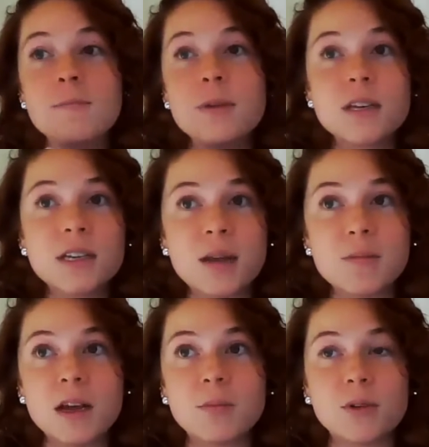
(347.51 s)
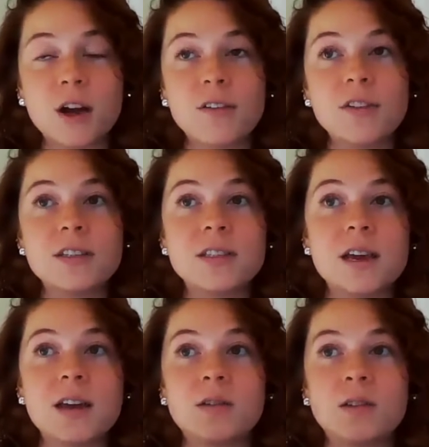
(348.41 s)
big name nonprofits
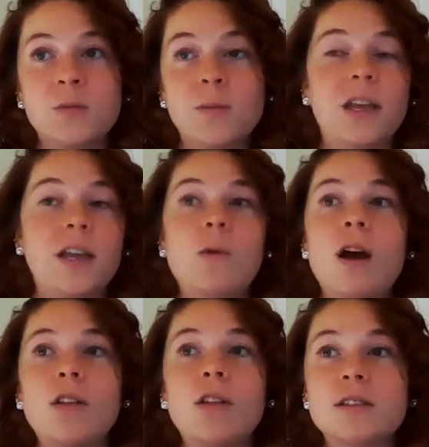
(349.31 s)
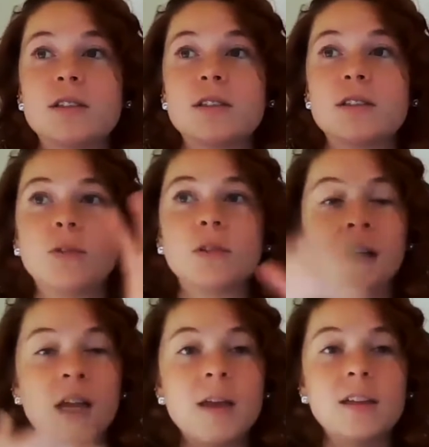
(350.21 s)
that you'd be like, wow, that's incredible.